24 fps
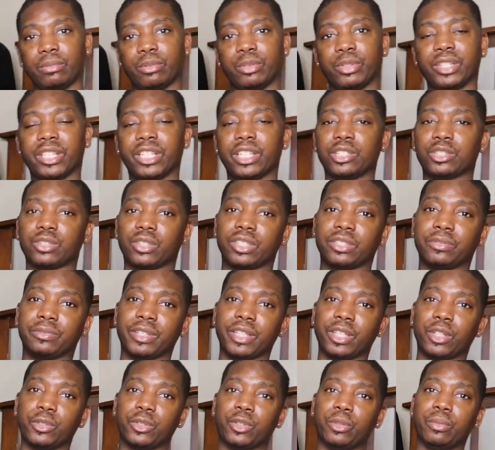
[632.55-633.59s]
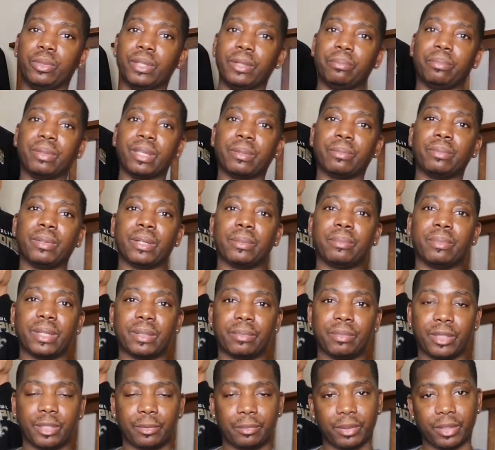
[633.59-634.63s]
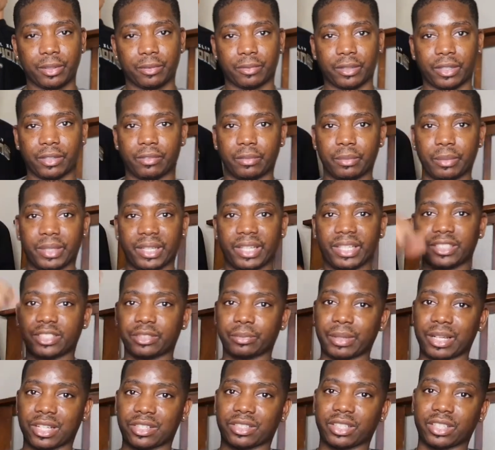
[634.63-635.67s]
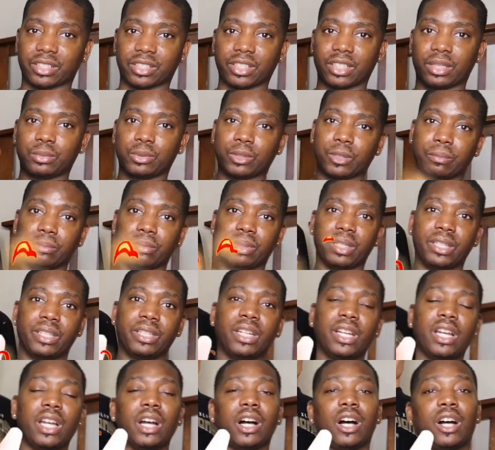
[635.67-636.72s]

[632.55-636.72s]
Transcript: If you did enjoy this video, do me a big favor, man. Smash that thumbs up button.